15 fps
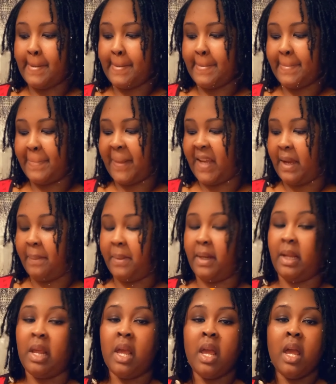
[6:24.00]
yeah, but
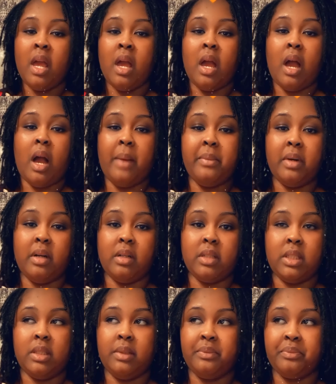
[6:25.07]
I'm gonna
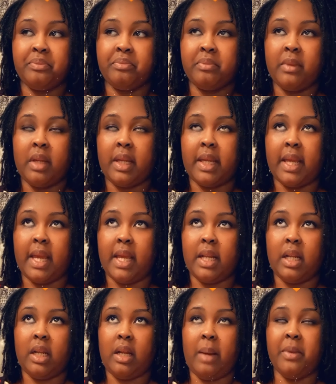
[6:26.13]

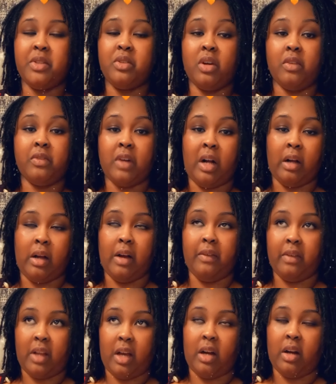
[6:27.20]
do a
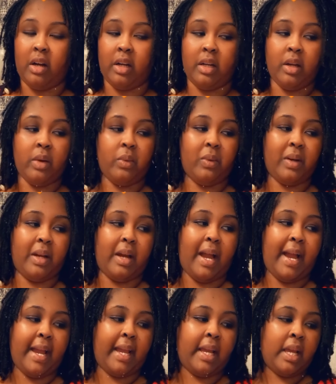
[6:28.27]
vlog where
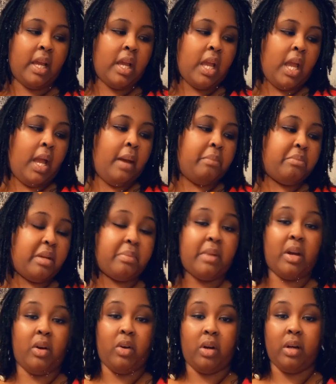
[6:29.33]
I make my
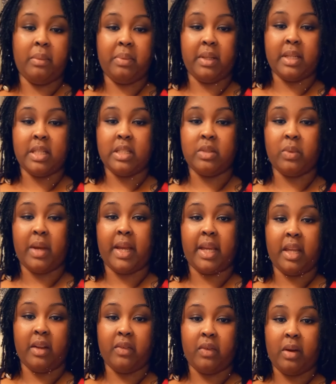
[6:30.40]
oil blends, where I get
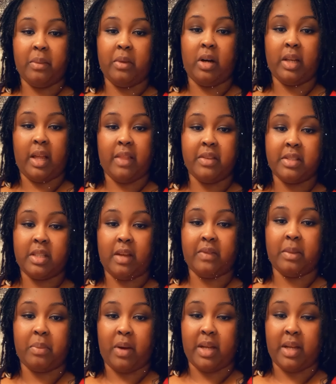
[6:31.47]
it from, all the other stuff, the price.